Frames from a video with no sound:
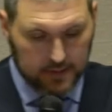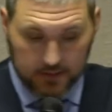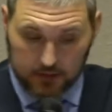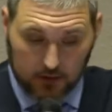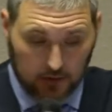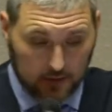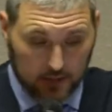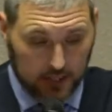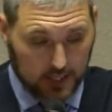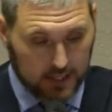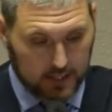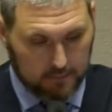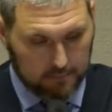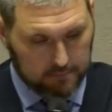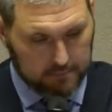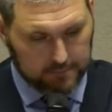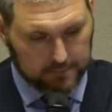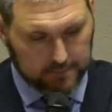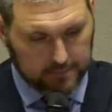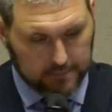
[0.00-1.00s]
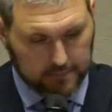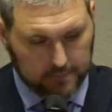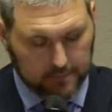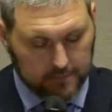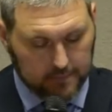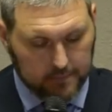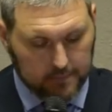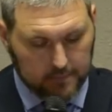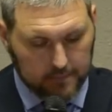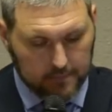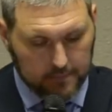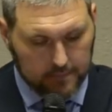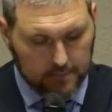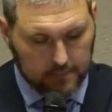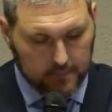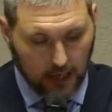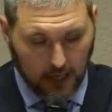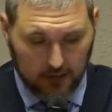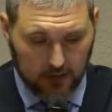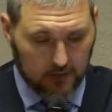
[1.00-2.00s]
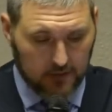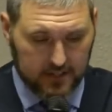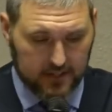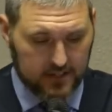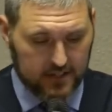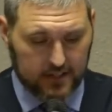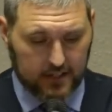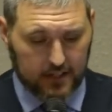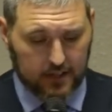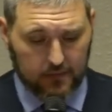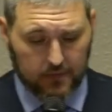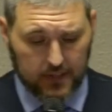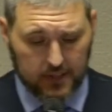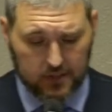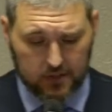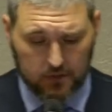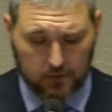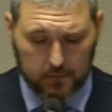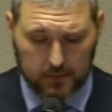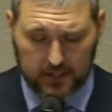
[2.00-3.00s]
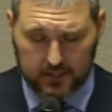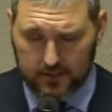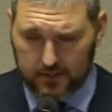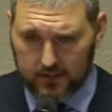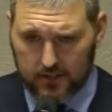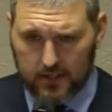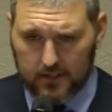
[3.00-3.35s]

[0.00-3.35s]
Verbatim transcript: It's all a game. I know this isn't a conventional message.